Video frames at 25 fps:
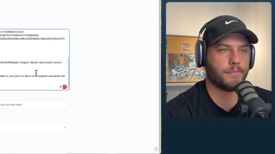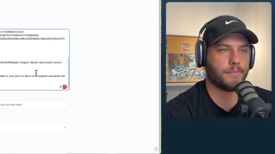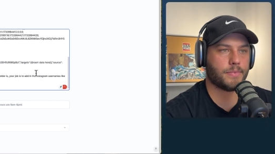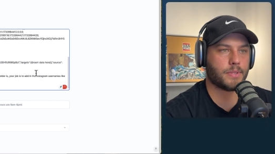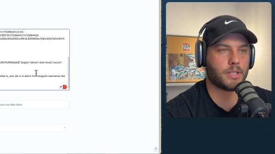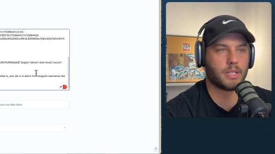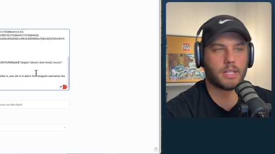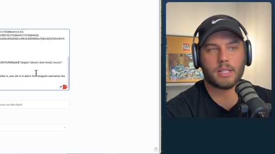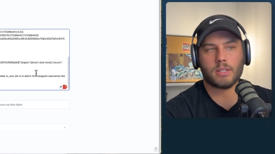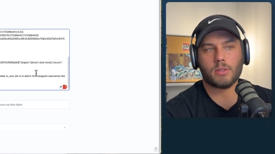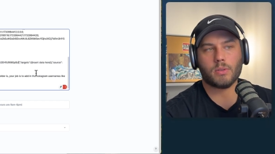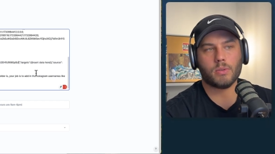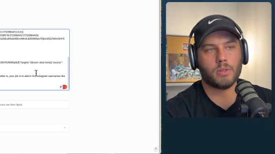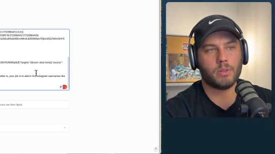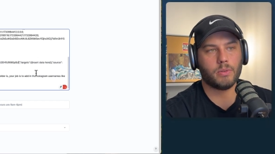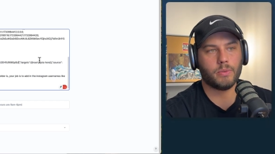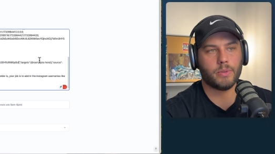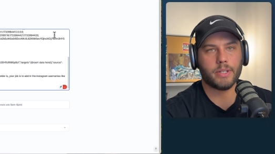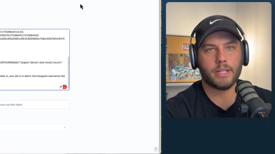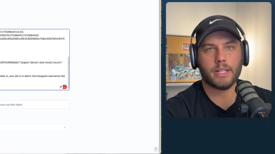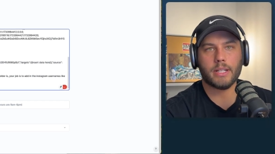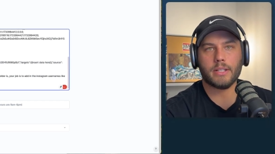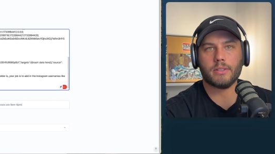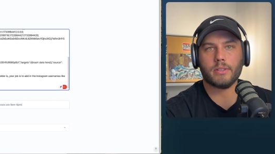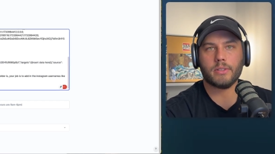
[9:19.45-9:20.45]
So that's all you
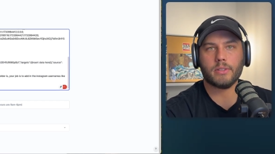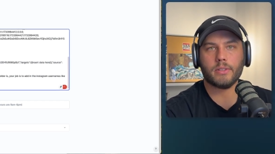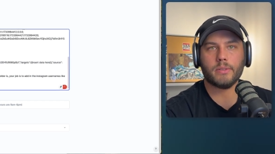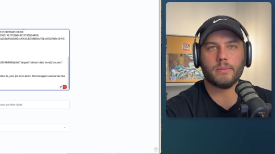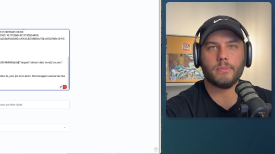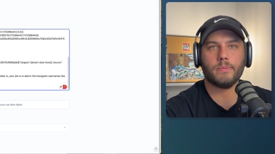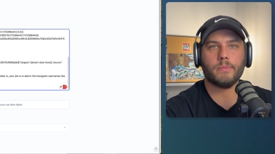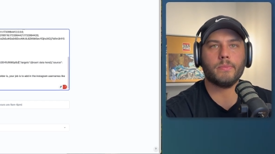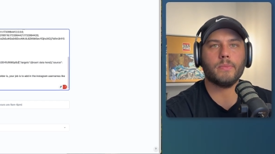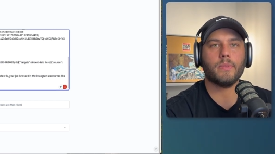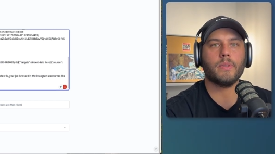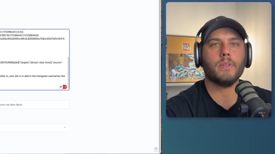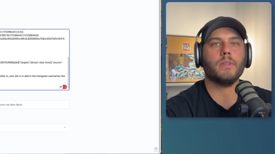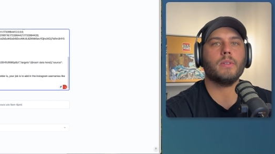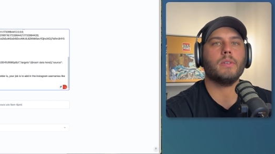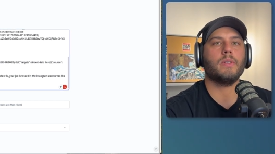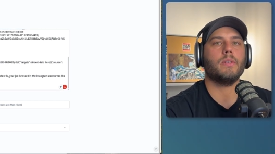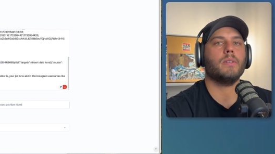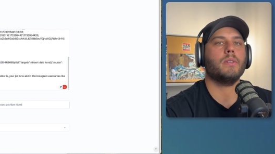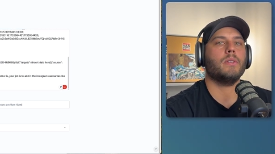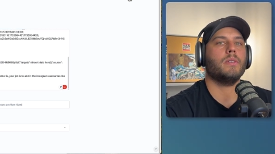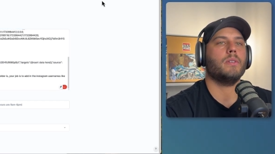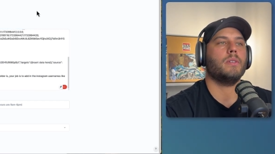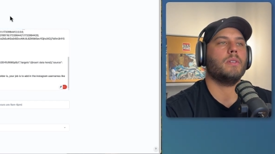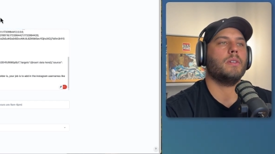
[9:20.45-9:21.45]
would need to do.
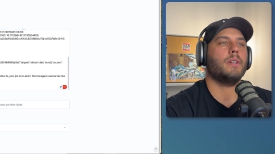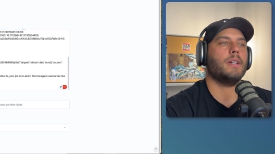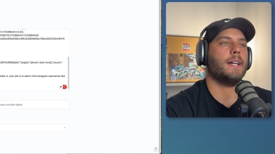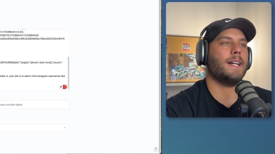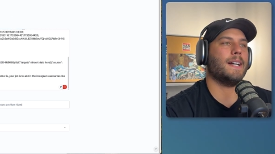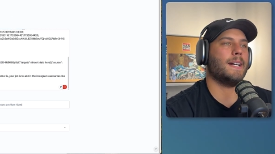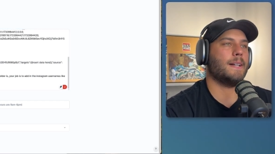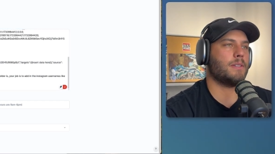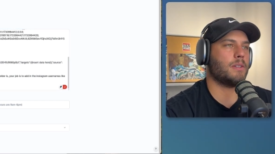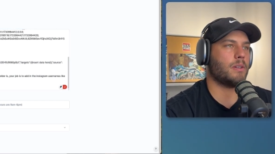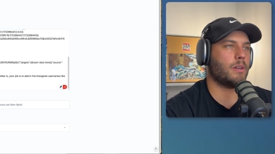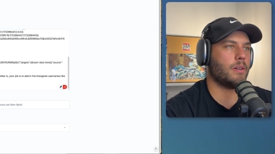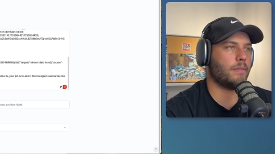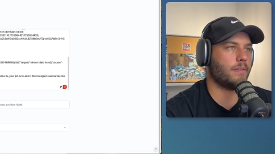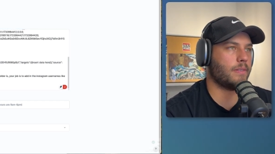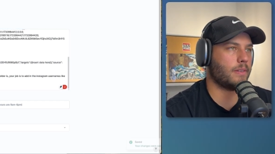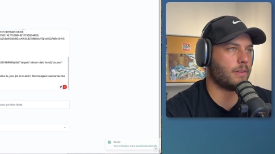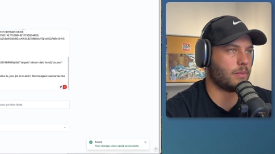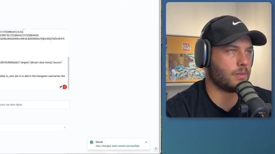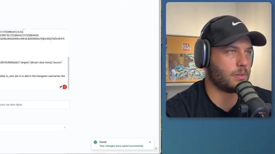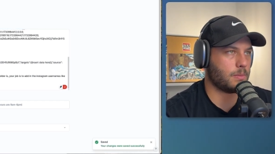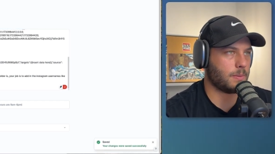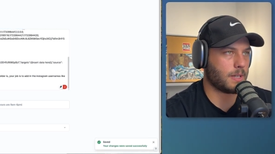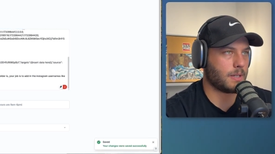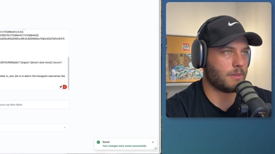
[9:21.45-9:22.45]
Sorry if that
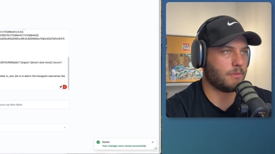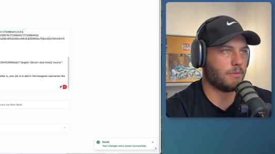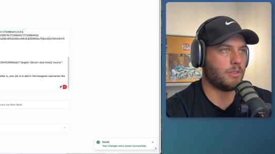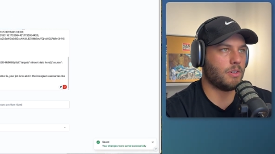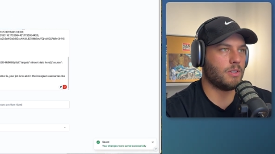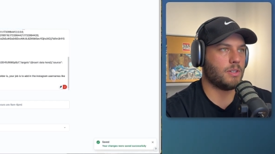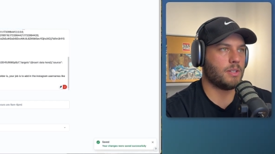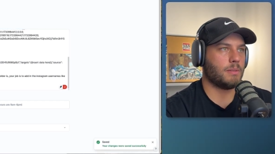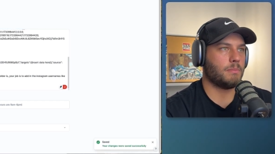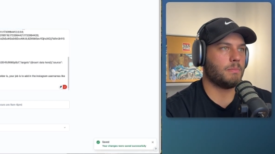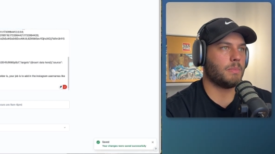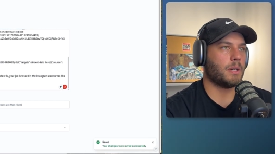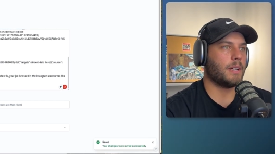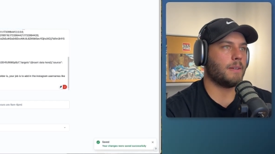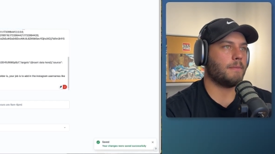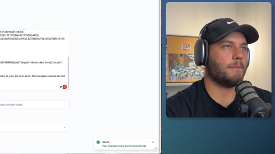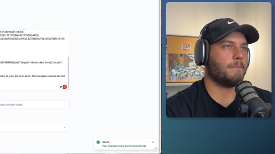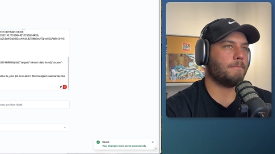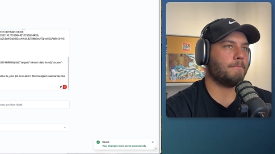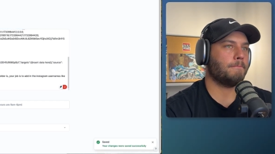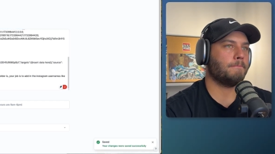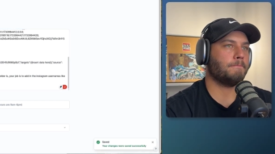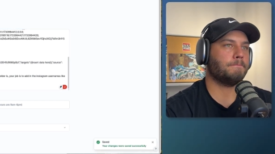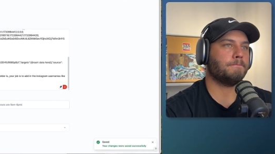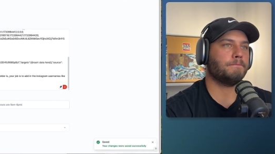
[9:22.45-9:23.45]
was a bit confusing, but
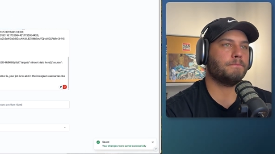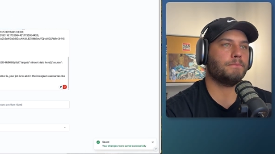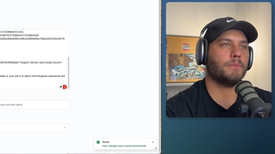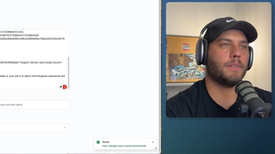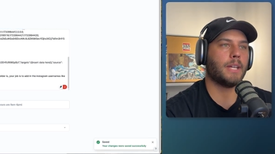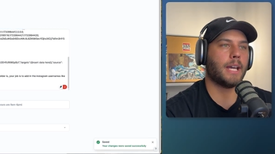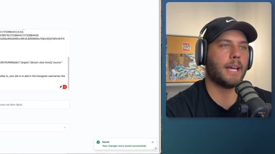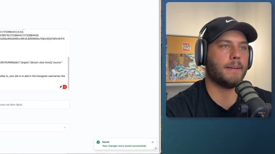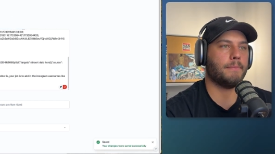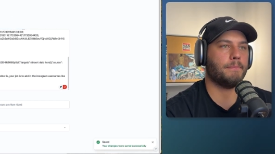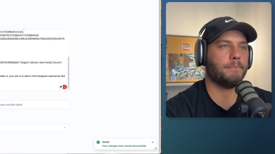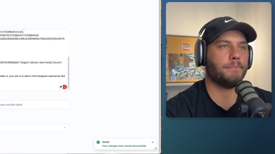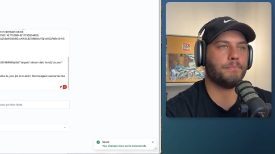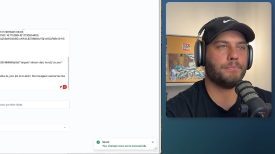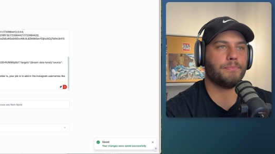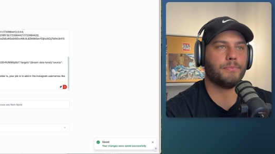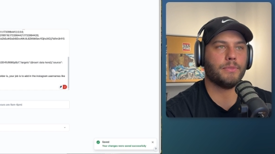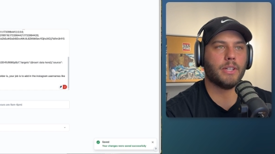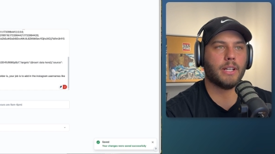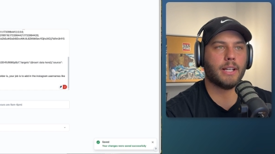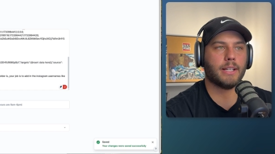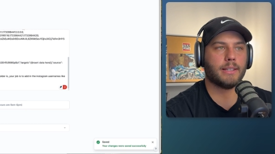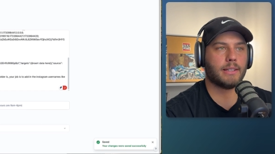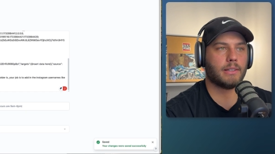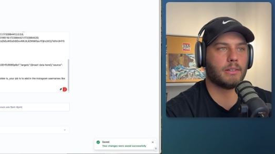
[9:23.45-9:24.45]
hey,
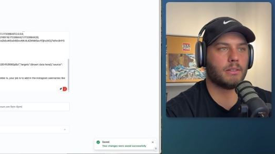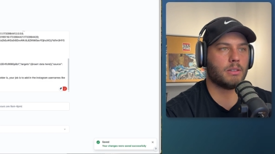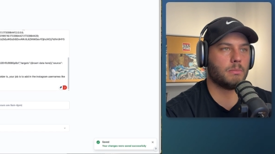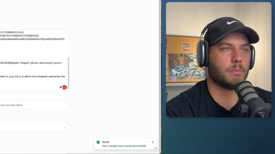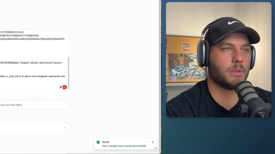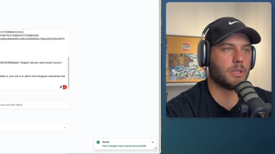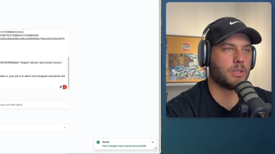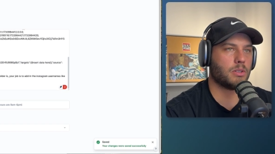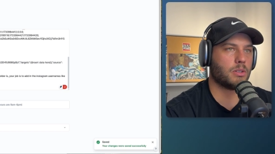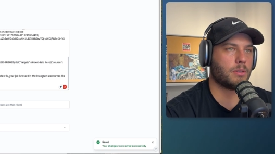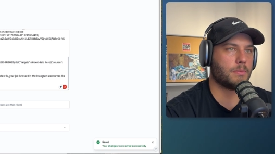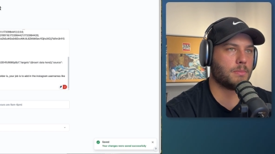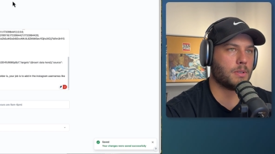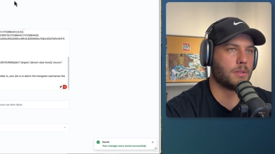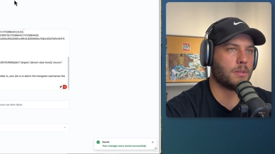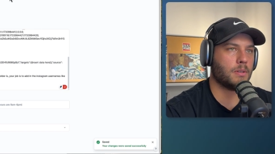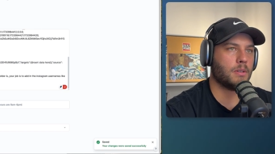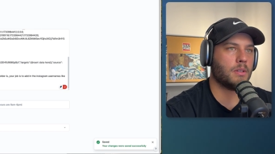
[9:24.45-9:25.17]
you get that on the big jobs.